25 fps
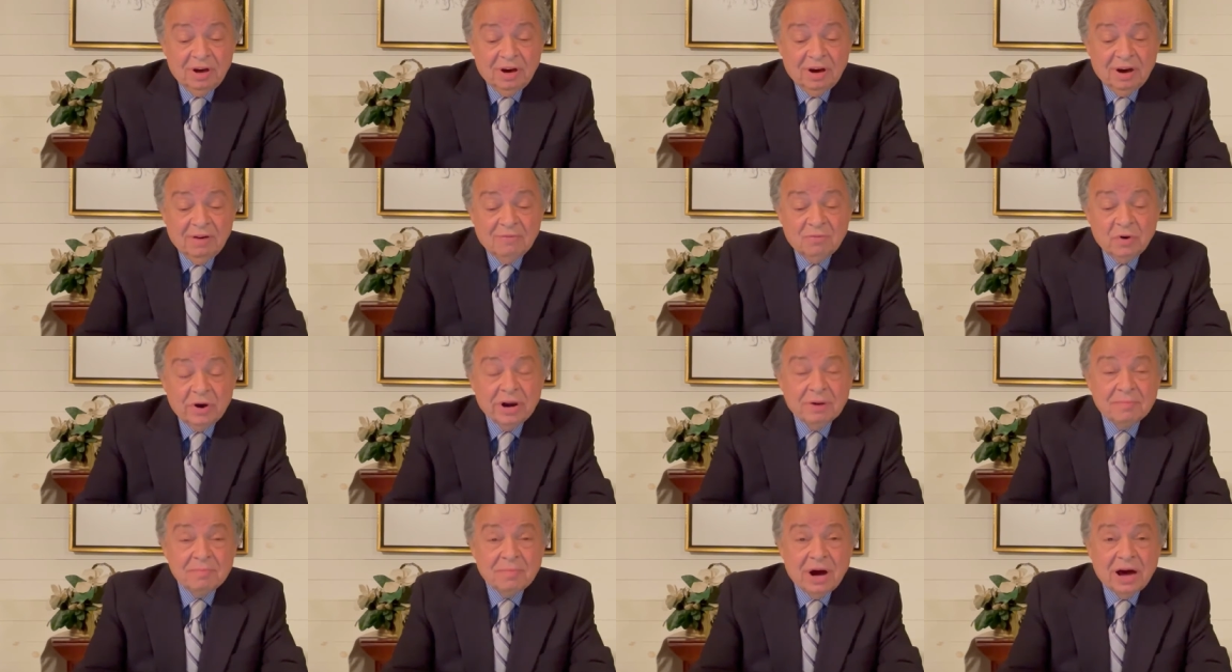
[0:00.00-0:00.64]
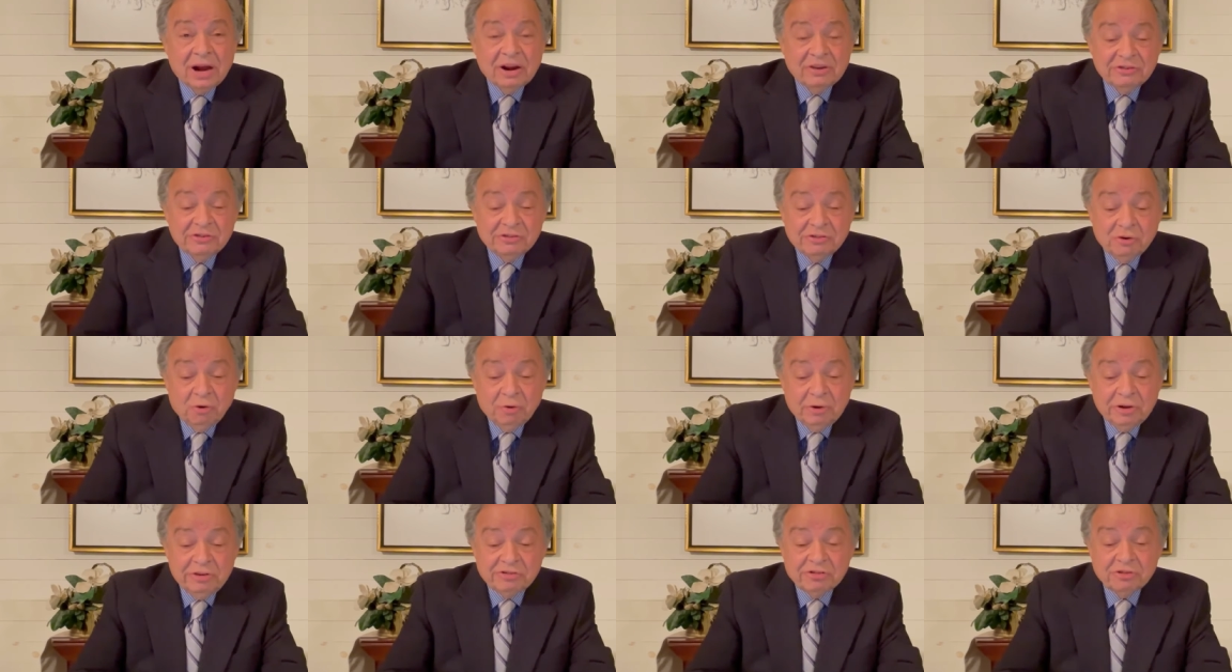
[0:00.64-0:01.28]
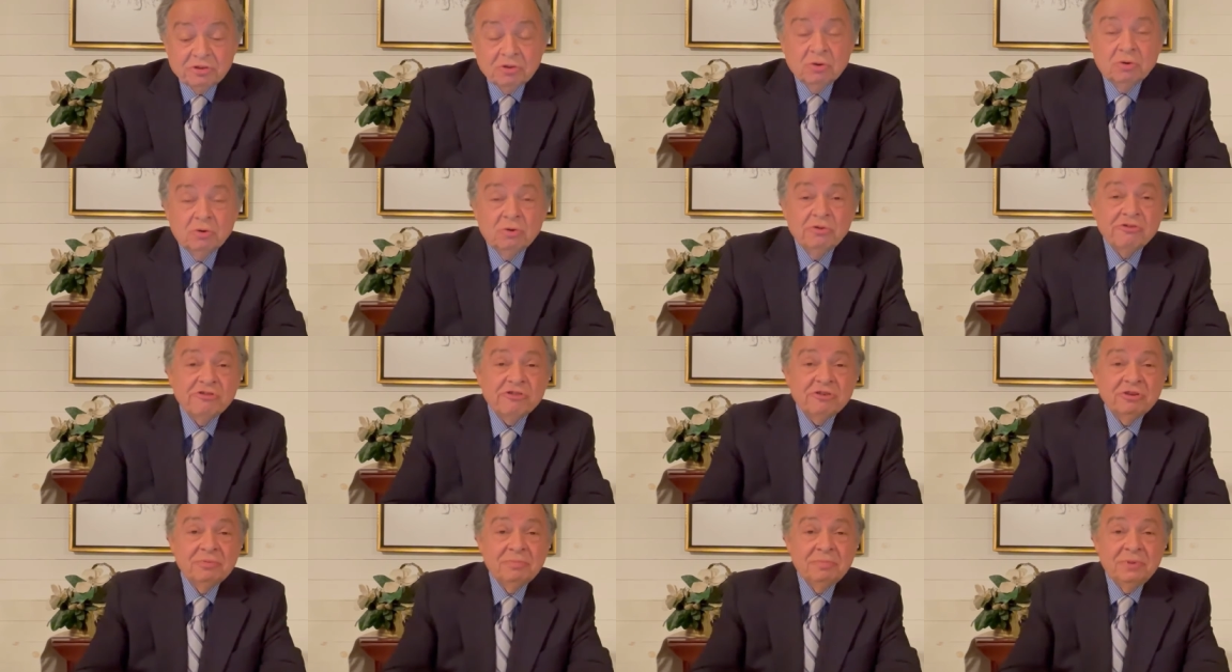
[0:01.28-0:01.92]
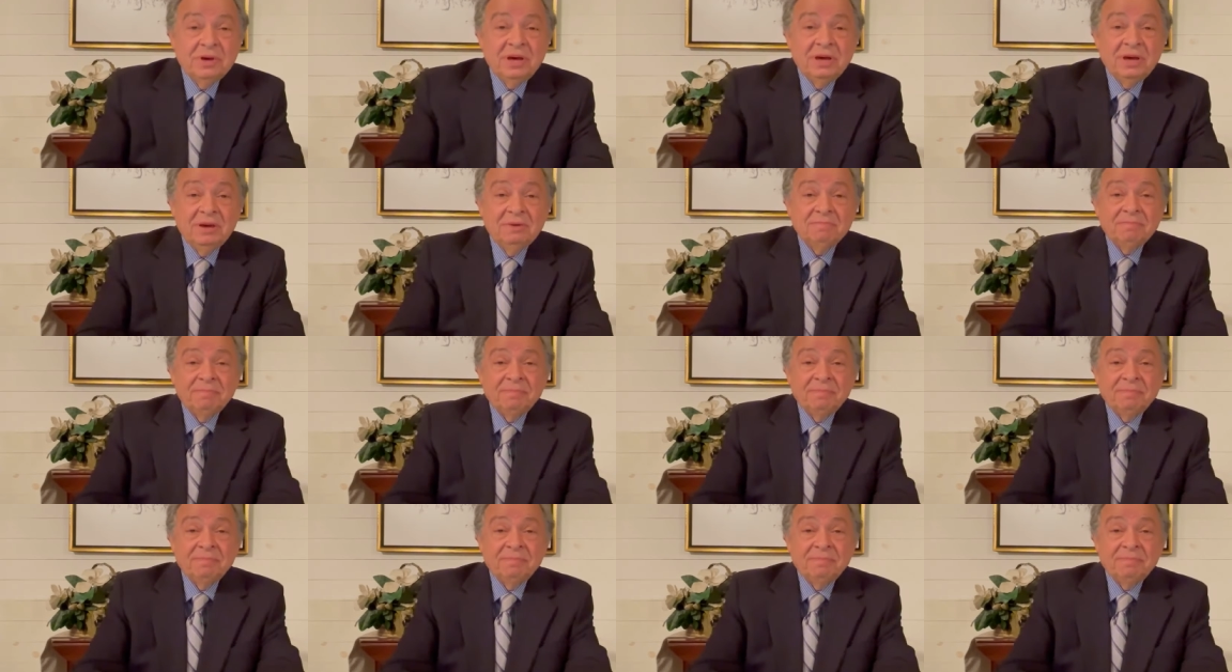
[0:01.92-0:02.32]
of what a Montessori school should be.